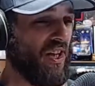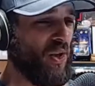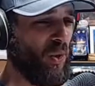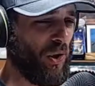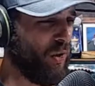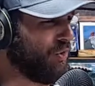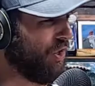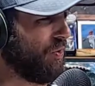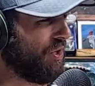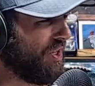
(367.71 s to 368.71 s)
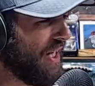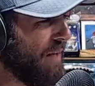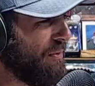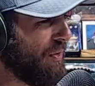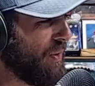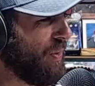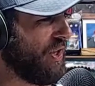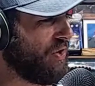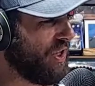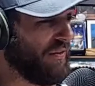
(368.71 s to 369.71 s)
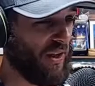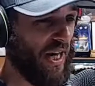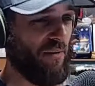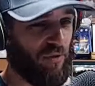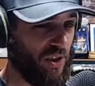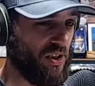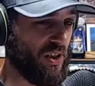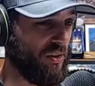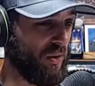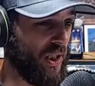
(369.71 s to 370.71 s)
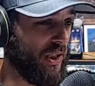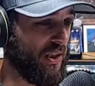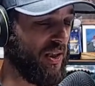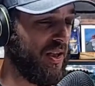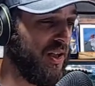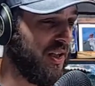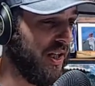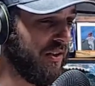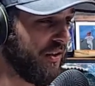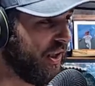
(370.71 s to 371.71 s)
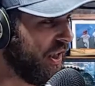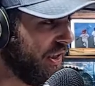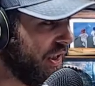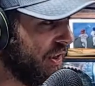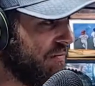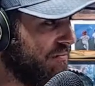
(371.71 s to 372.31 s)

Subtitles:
Julio Jones is top 3 wide receiver every single year. And they're going to get it done.